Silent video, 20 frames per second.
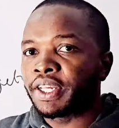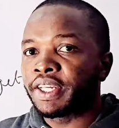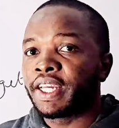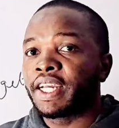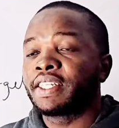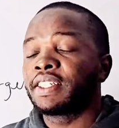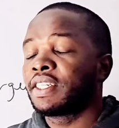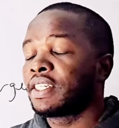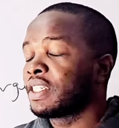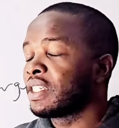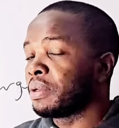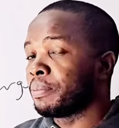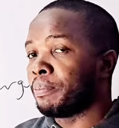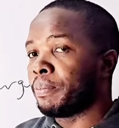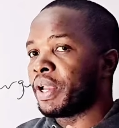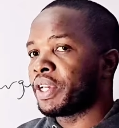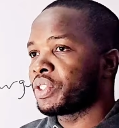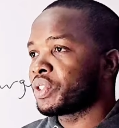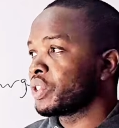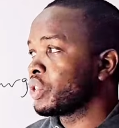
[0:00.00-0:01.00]
getting the
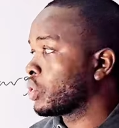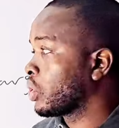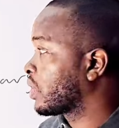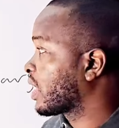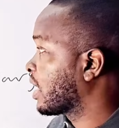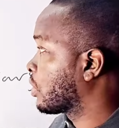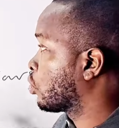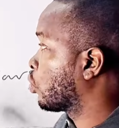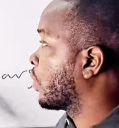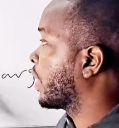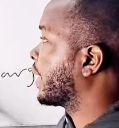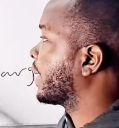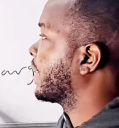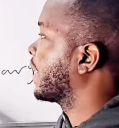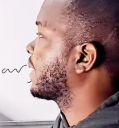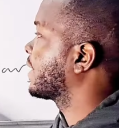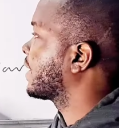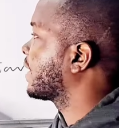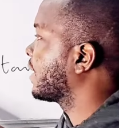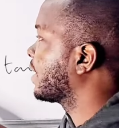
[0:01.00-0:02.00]
best result as you were
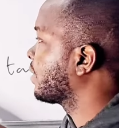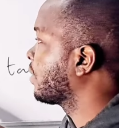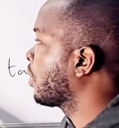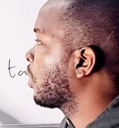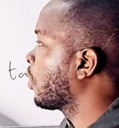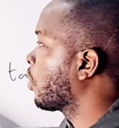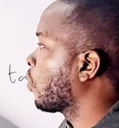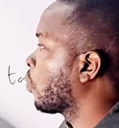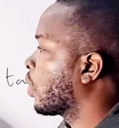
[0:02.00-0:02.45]
getting